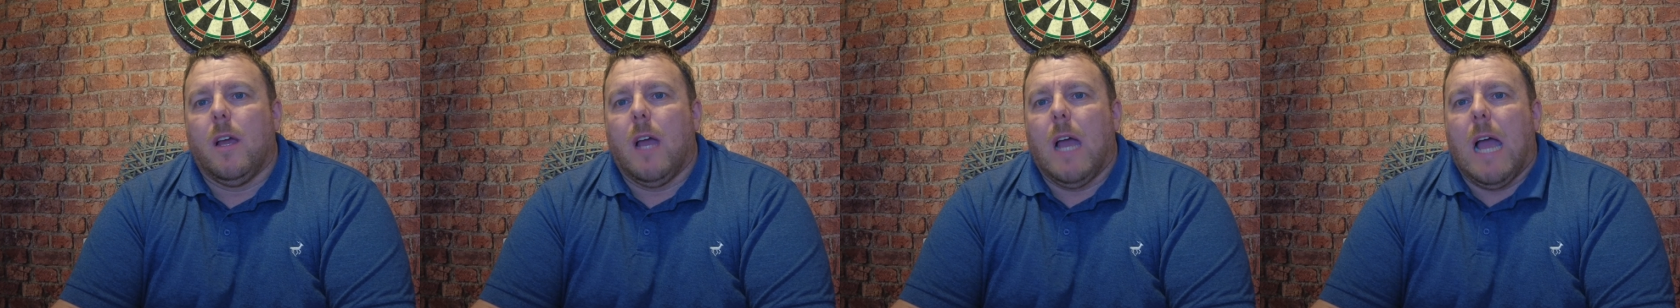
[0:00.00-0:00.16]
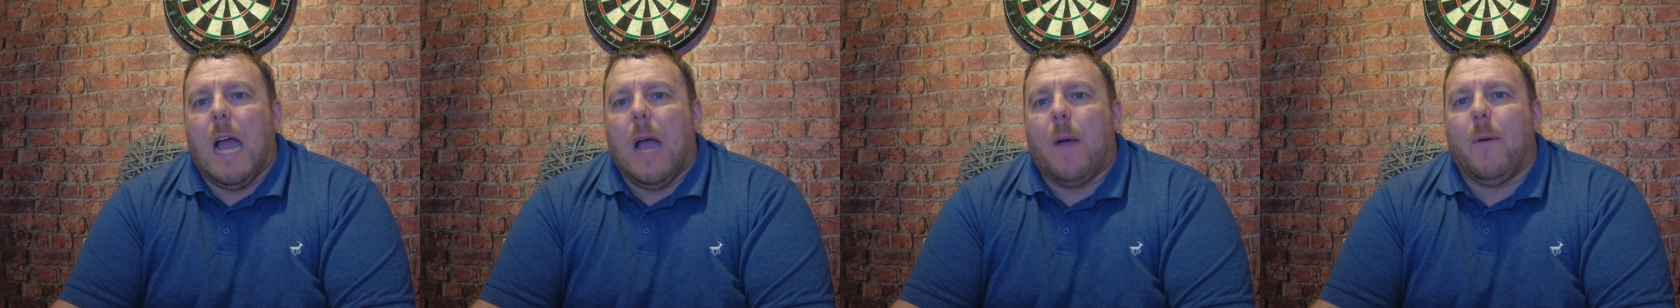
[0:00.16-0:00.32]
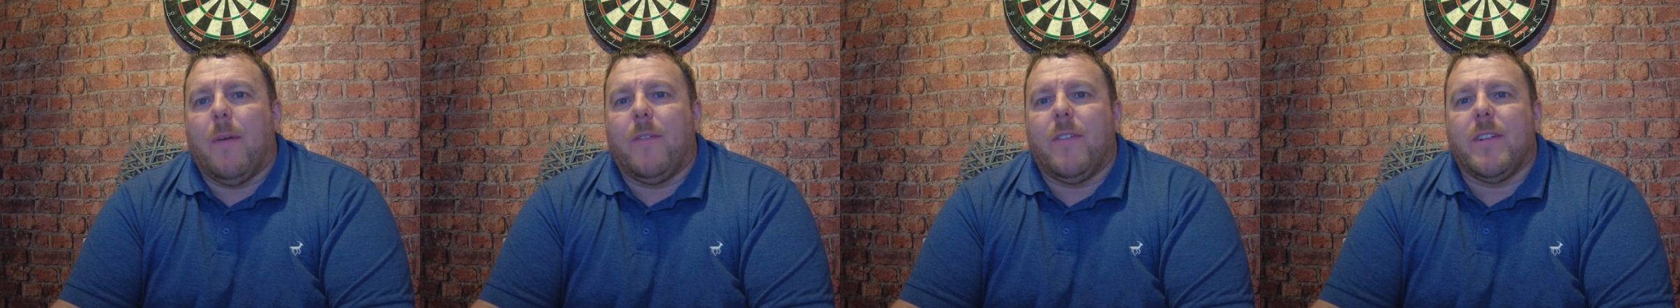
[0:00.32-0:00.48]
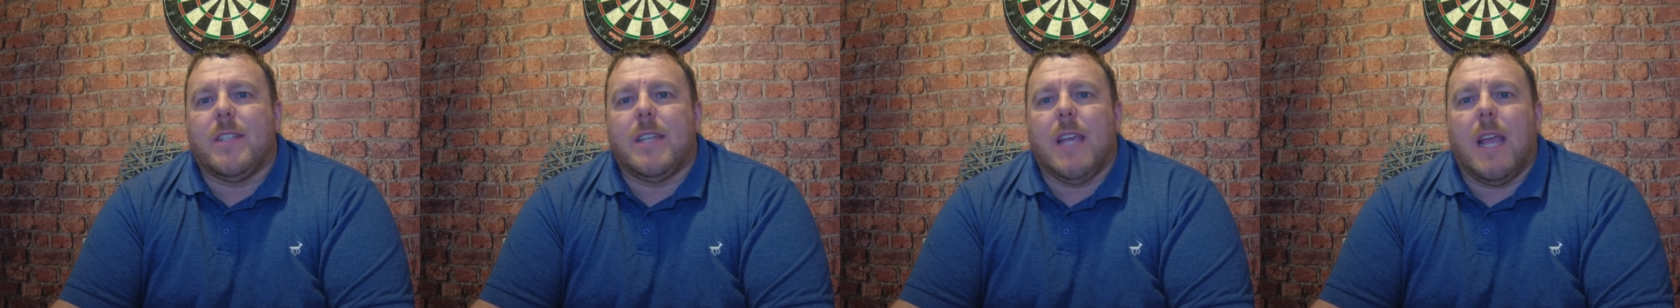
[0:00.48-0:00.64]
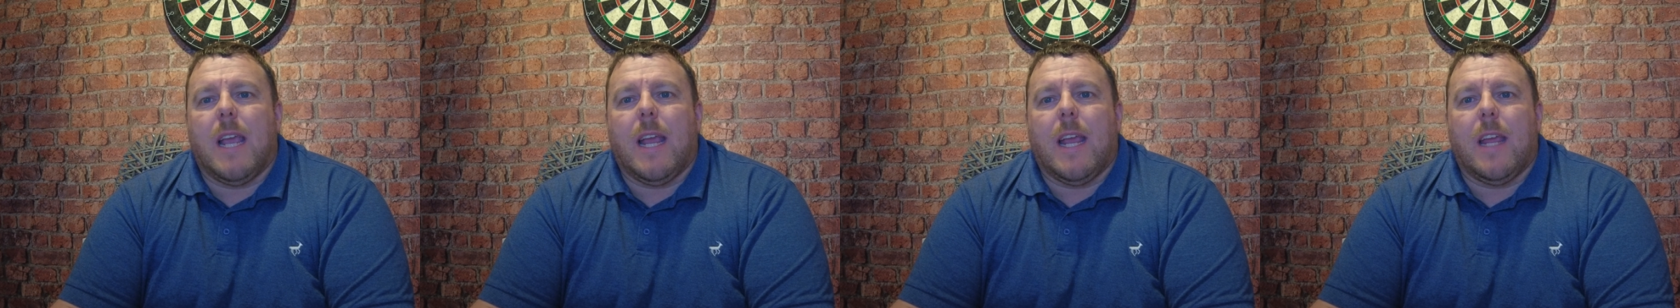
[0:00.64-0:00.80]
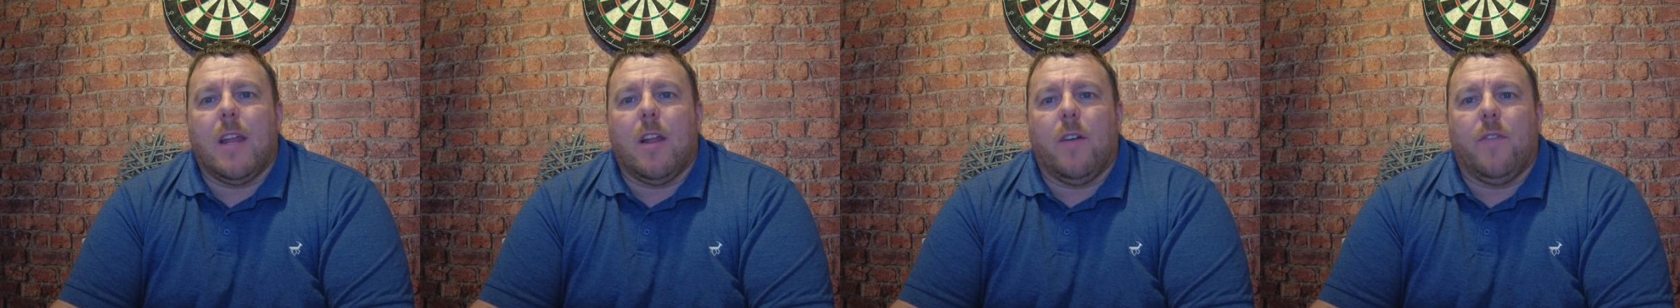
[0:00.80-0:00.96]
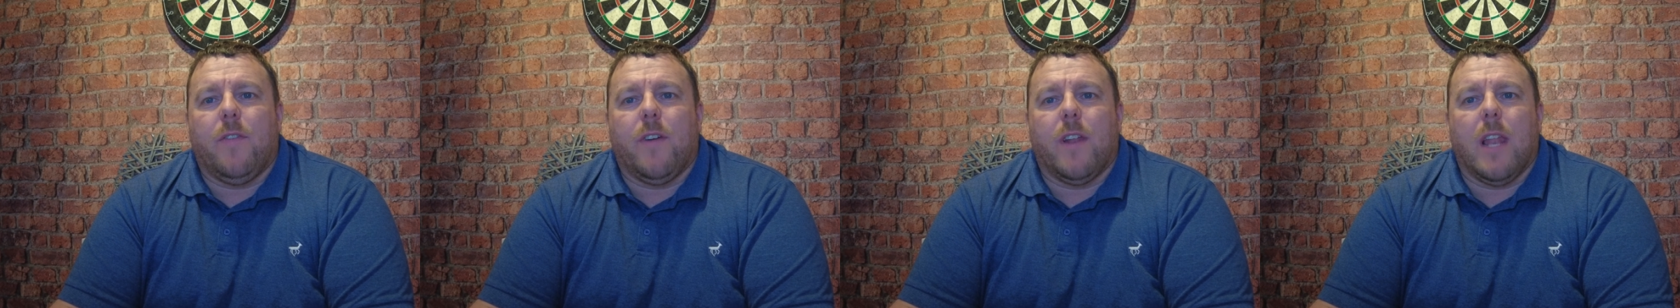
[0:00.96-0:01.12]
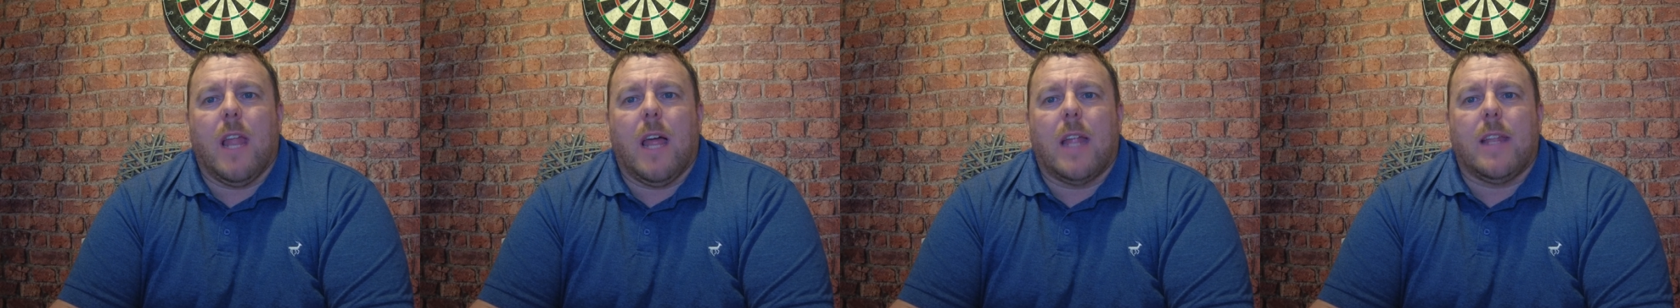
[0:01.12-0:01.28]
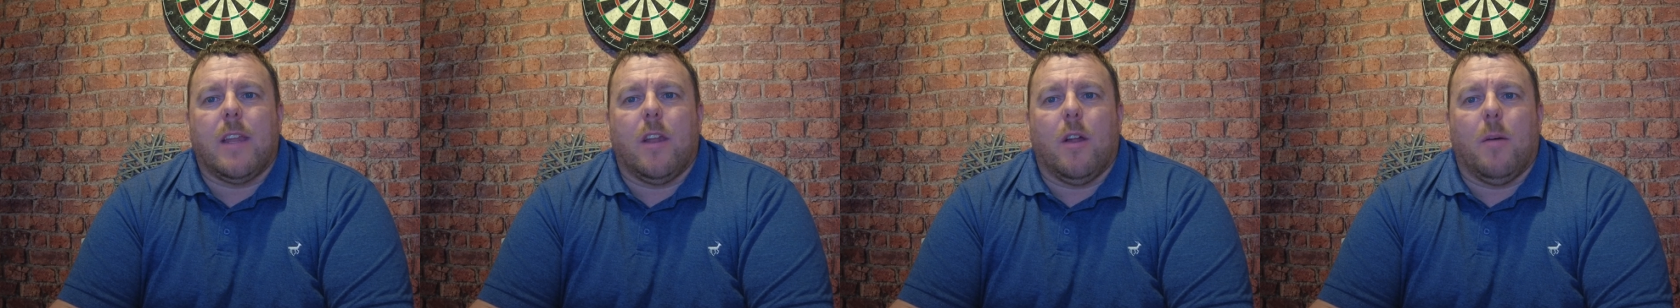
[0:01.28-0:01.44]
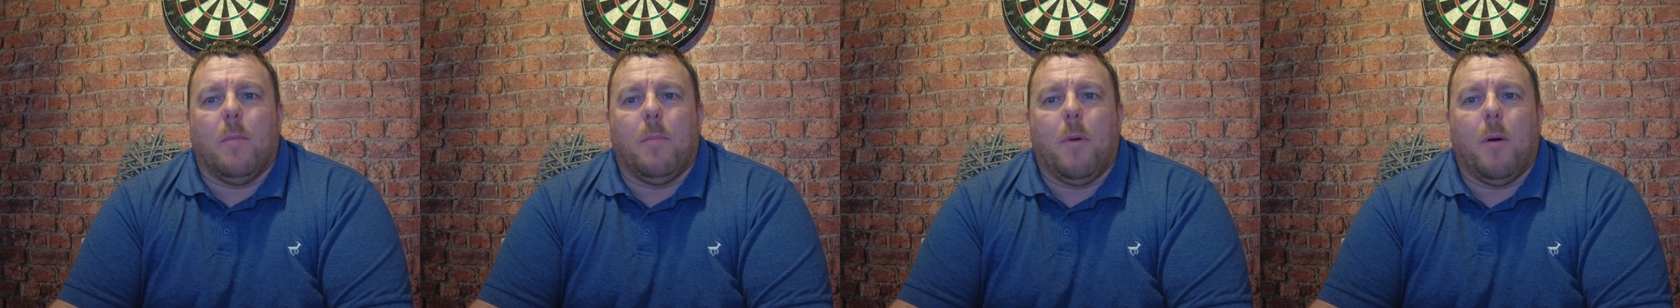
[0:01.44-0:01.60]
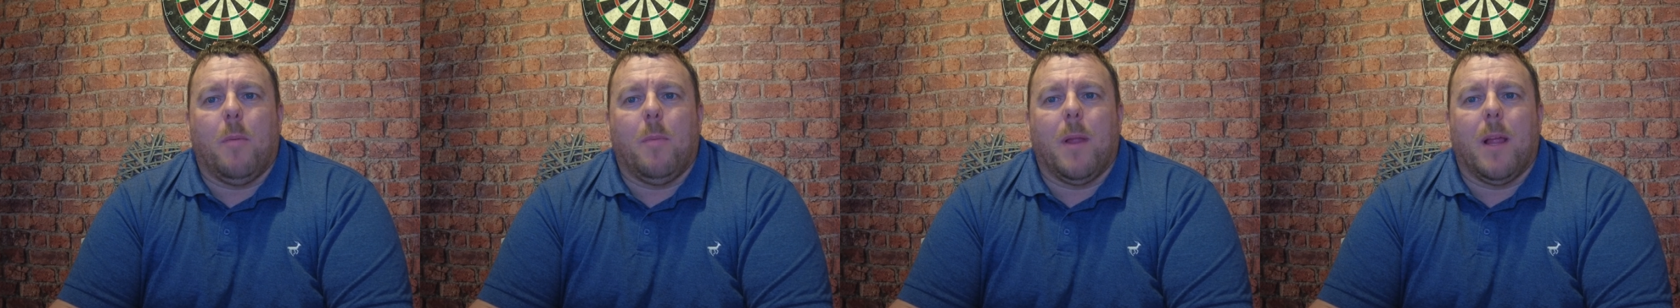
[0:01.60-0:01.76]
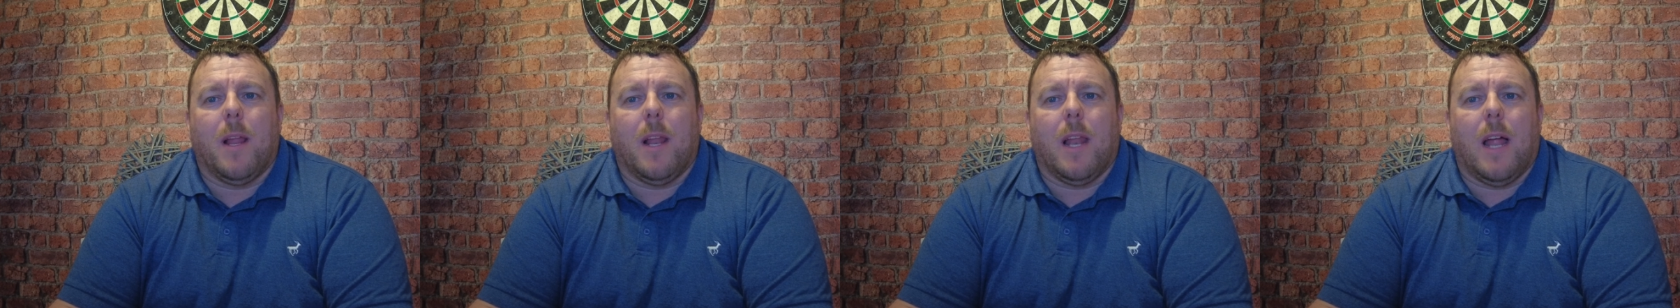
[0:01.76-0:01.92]
However, taking off and landing on
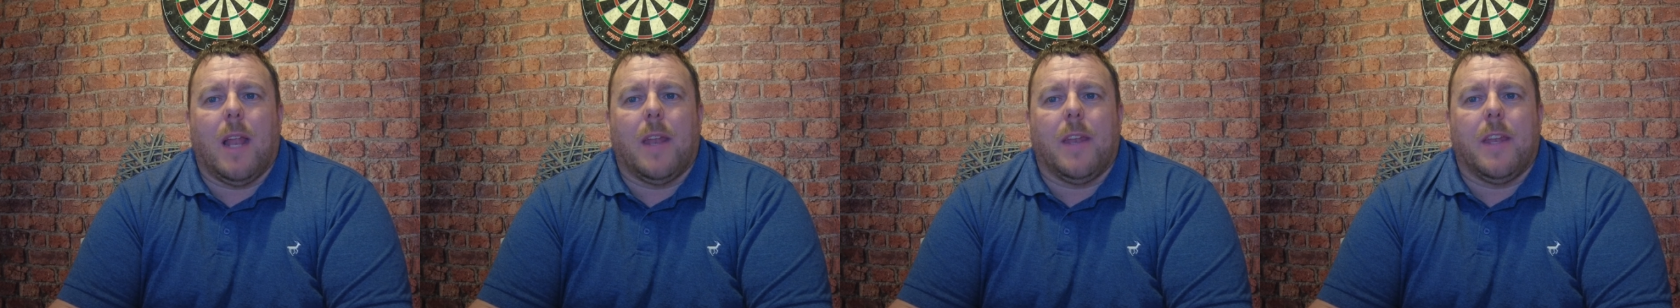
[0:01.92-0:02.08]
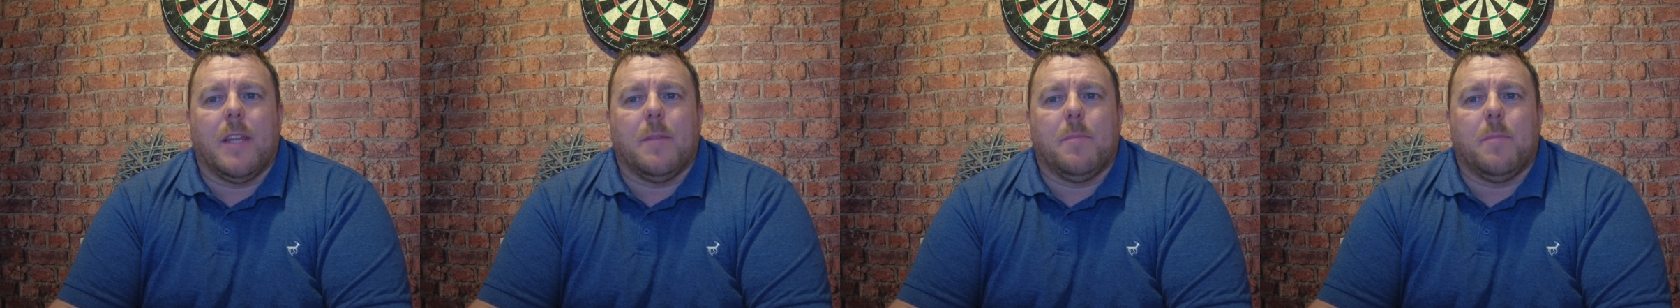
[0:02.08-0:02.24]
public land is